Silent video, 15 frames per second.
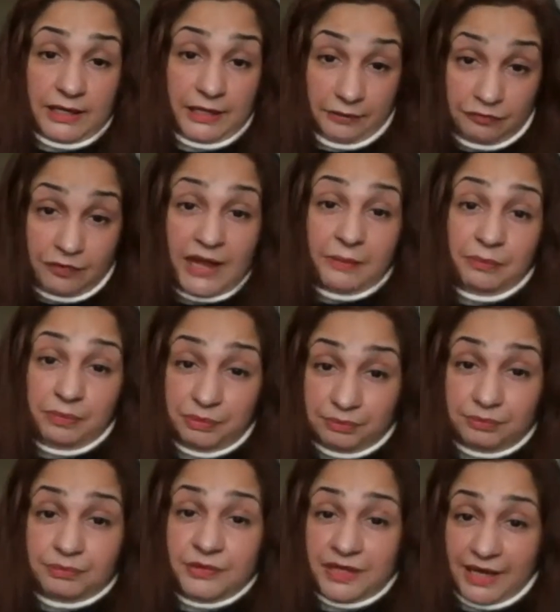if I
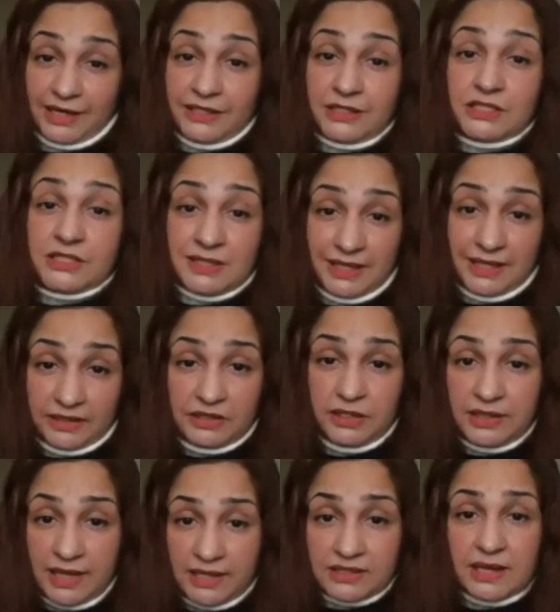get
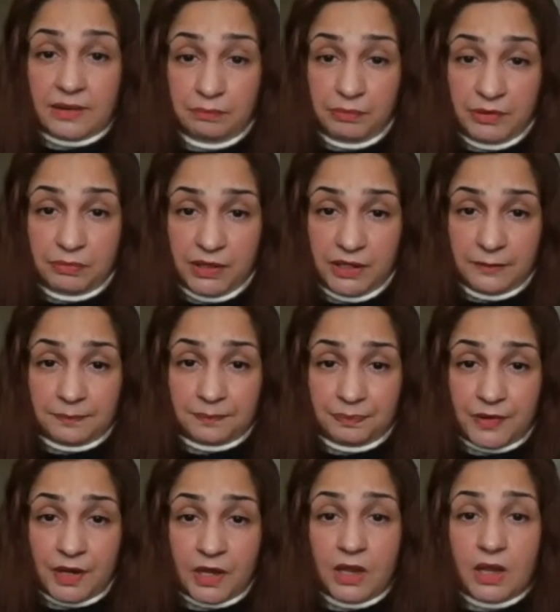selected as MPP,
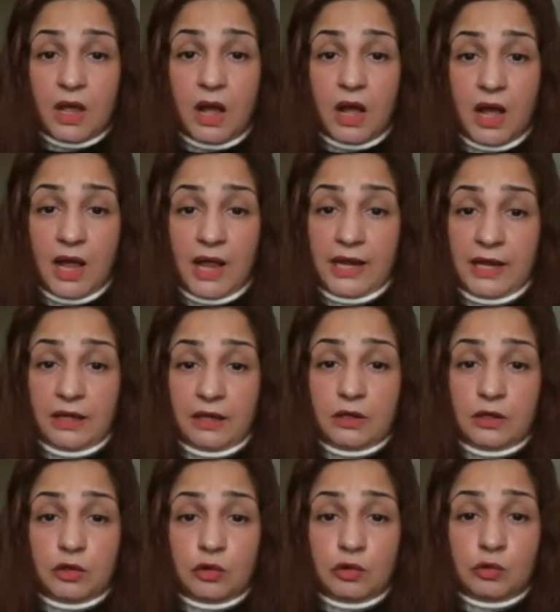I
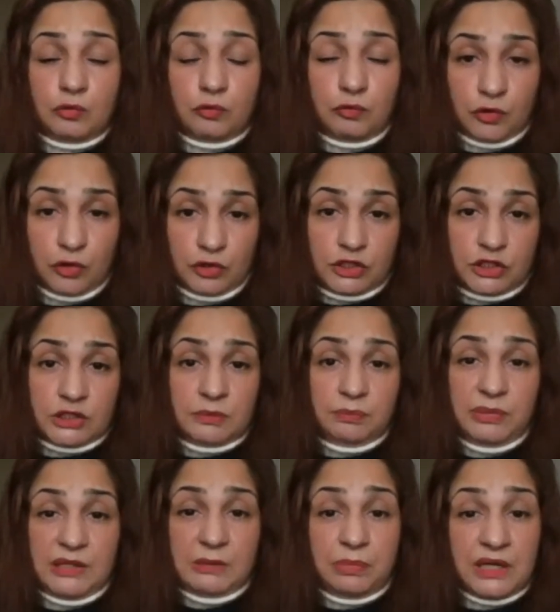would
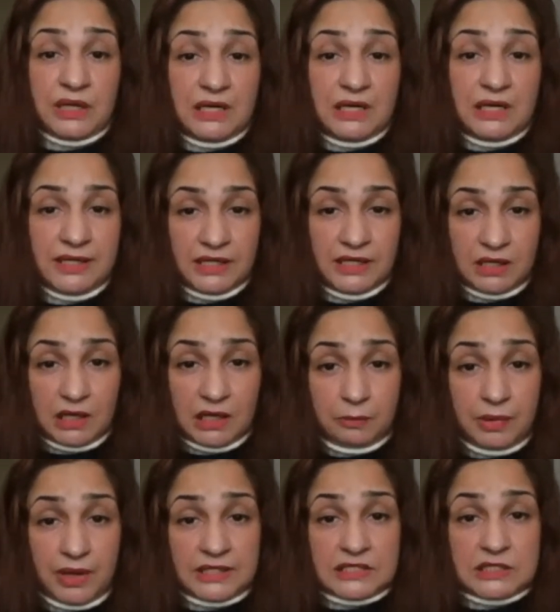be building
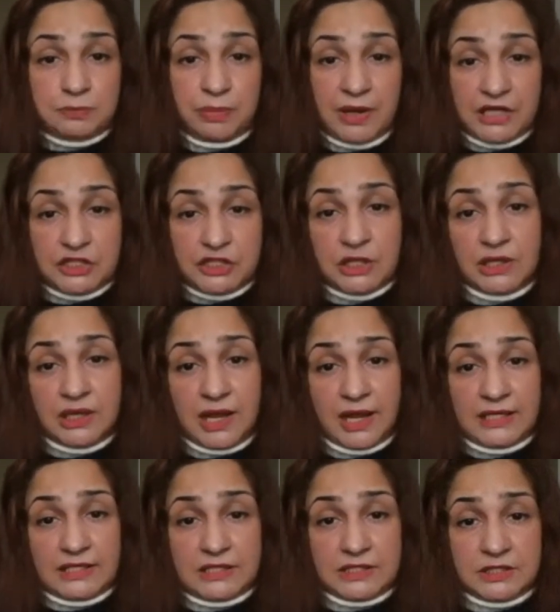up a
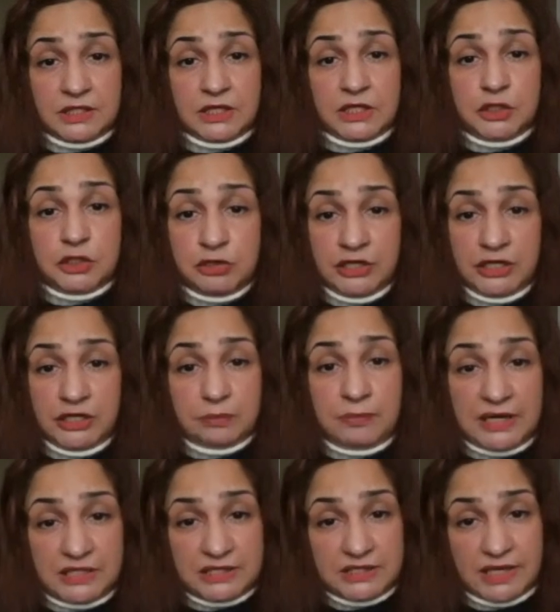specialized
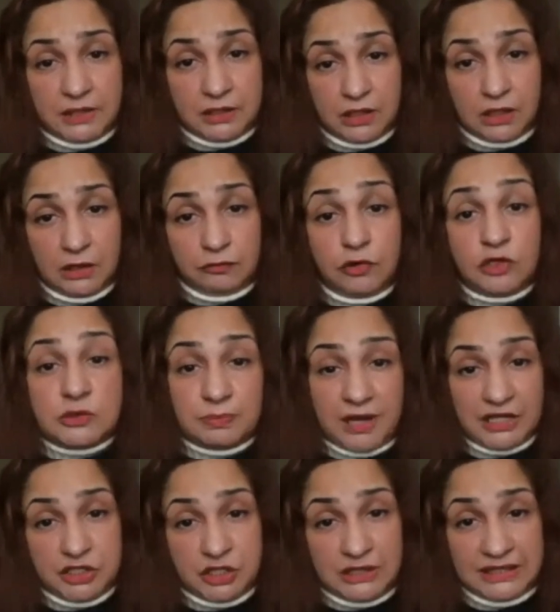treatment center for
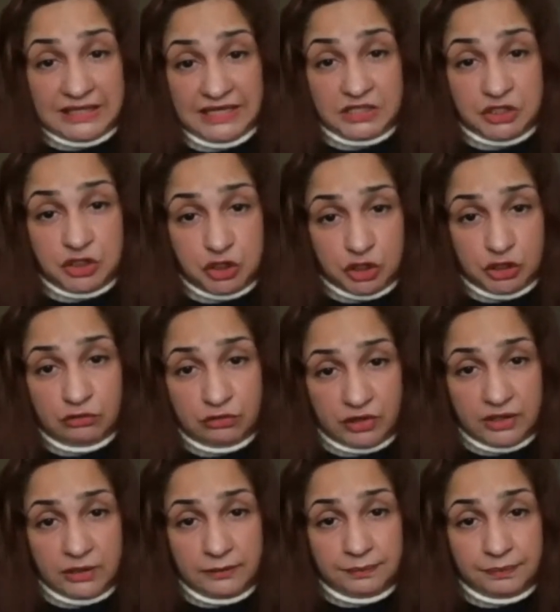special needs
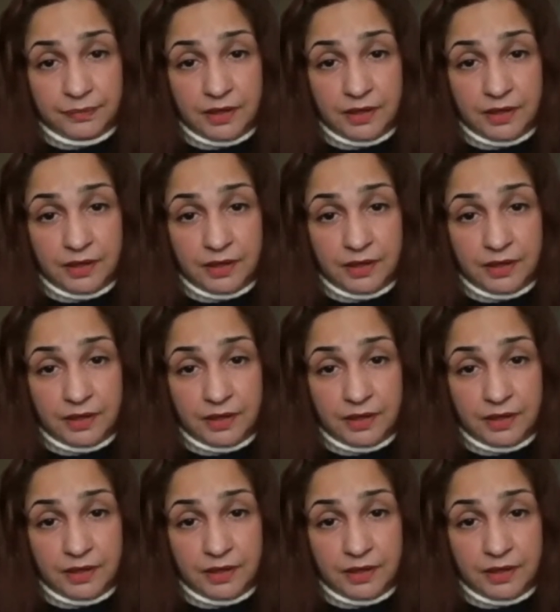children